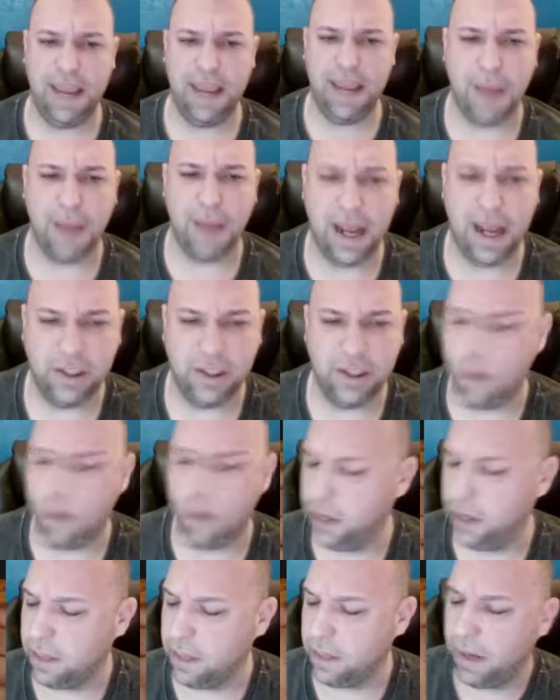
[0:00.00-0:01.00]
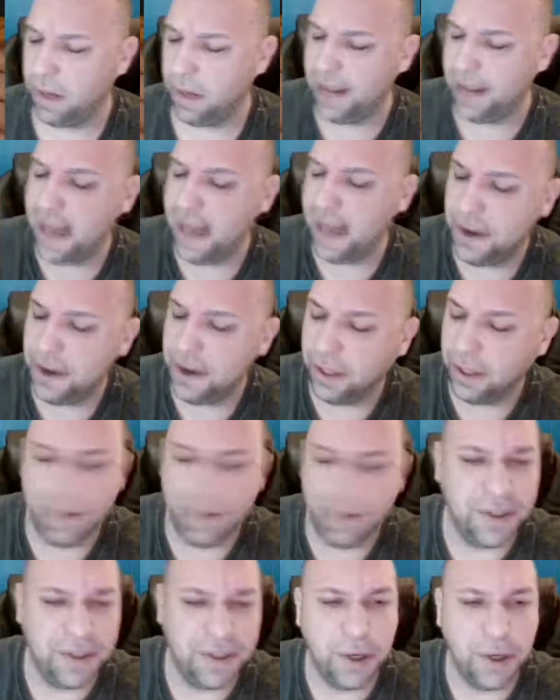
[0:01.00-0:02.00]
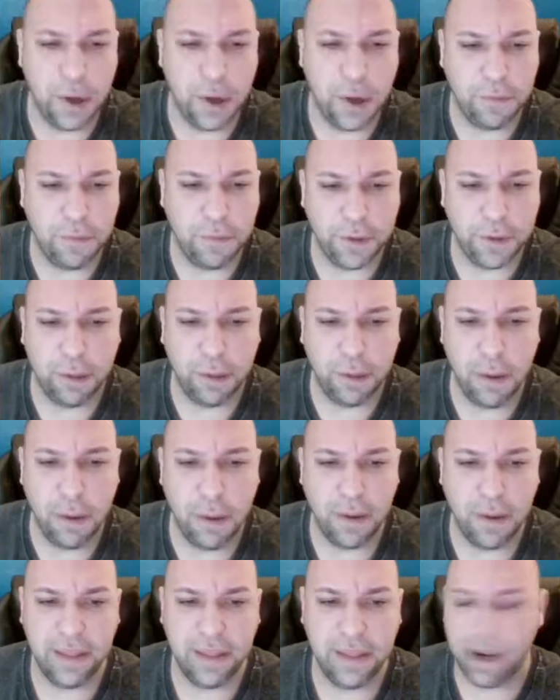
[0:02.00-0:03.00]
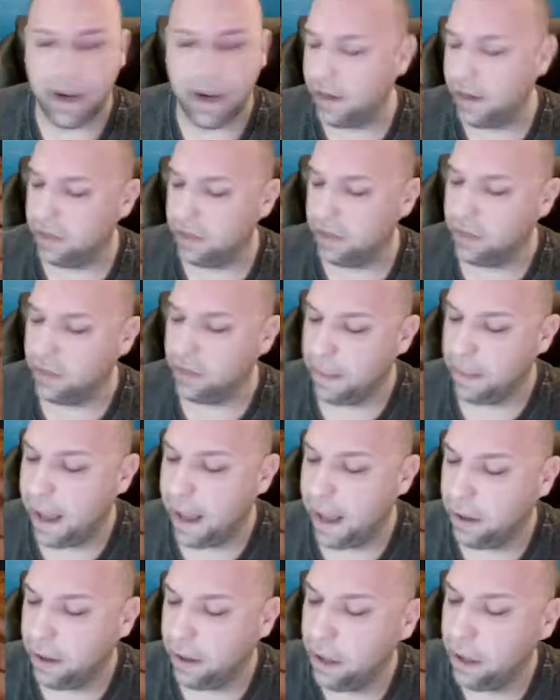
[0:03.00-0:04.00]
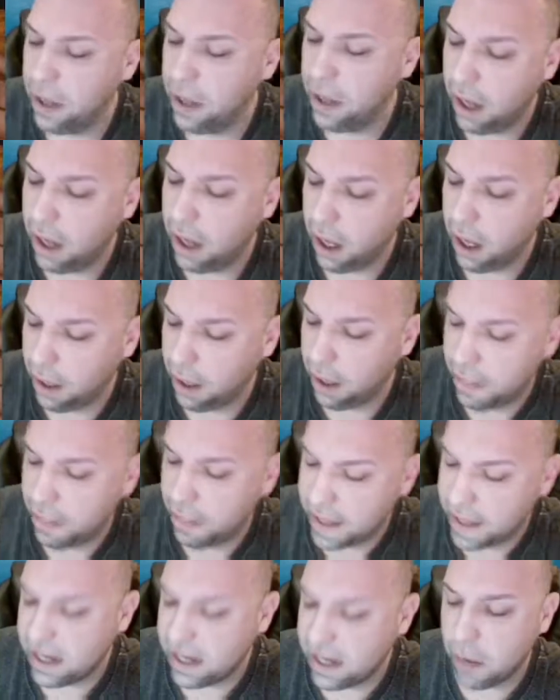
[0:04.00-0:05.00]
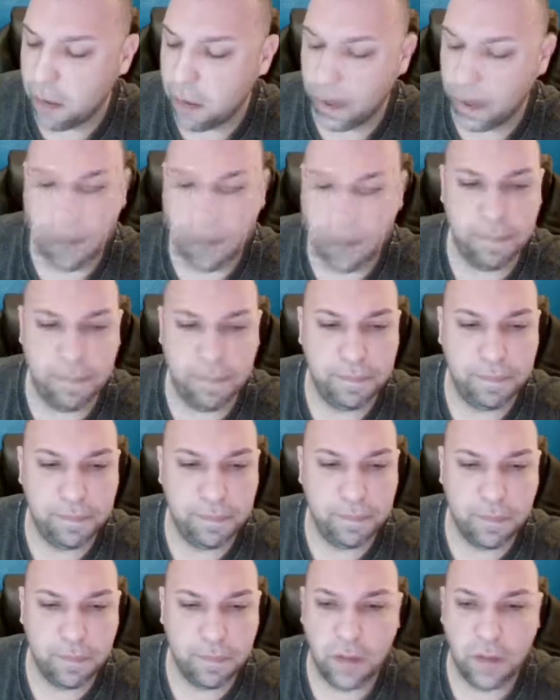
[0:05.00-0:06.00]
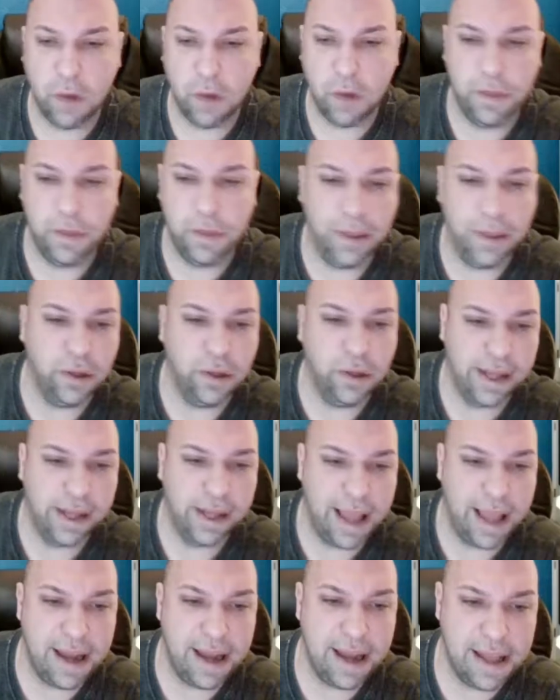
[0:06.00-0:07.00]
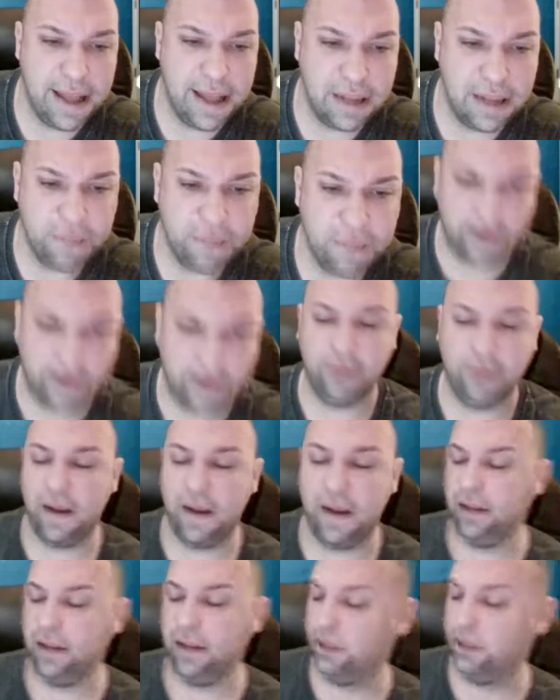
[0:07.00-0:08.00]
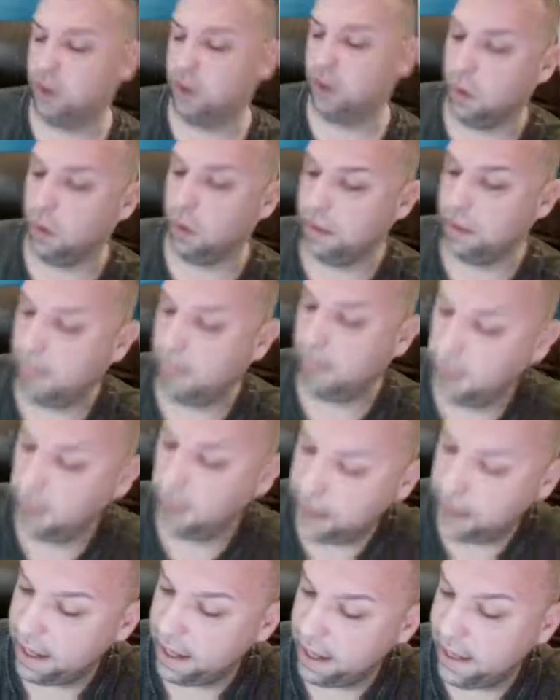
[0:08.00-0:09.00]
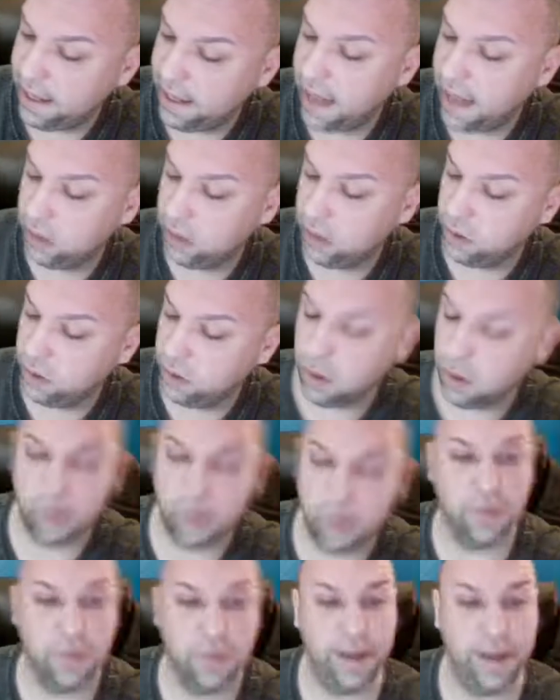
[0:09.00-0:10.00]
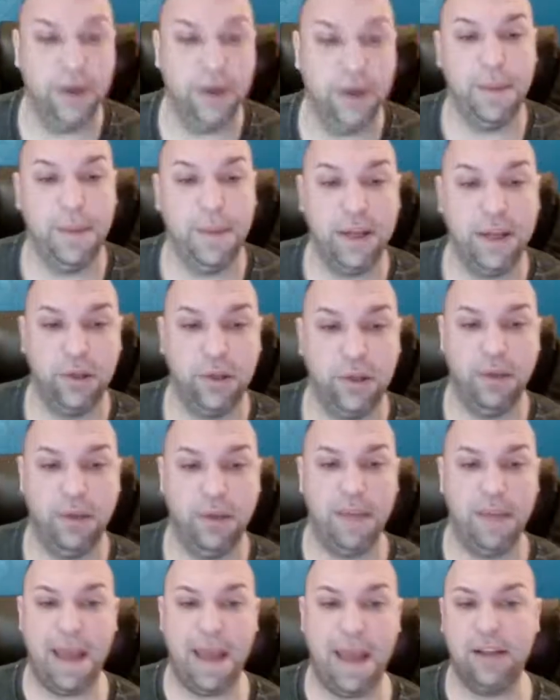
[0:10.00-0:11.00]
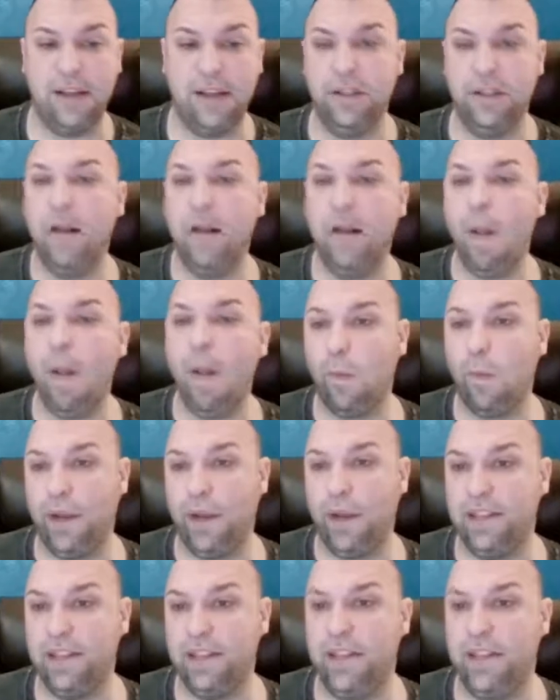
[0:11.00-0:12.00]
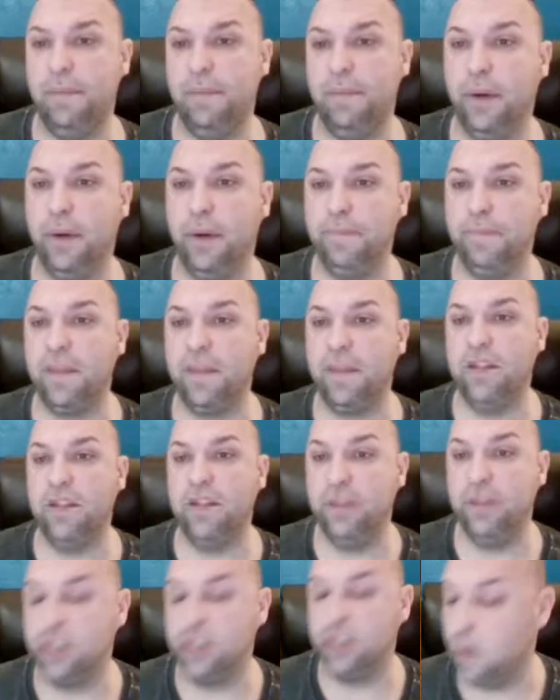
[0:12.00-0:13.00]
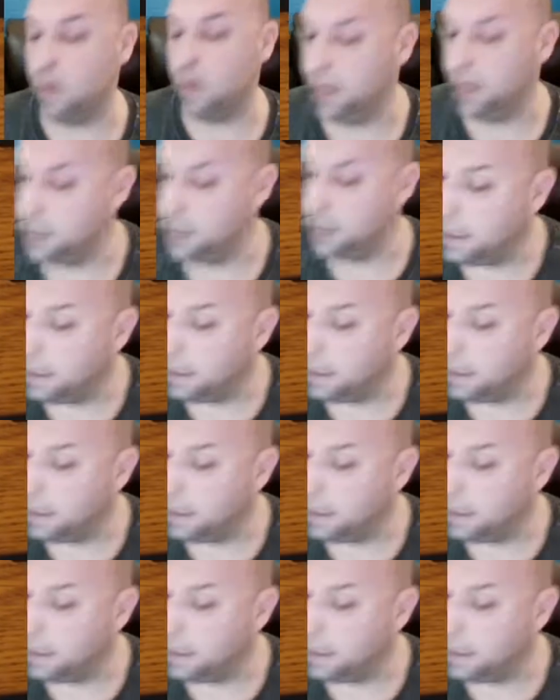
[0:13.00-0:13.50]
high scoring or something like that. You can leave a little note for your opponent there. It doesn't really matter. That's not what I'm going to be looking at as I'm verifying the scores. I'm going to be looking at the actual scores over here to make sure they match what gets input into the scoring site.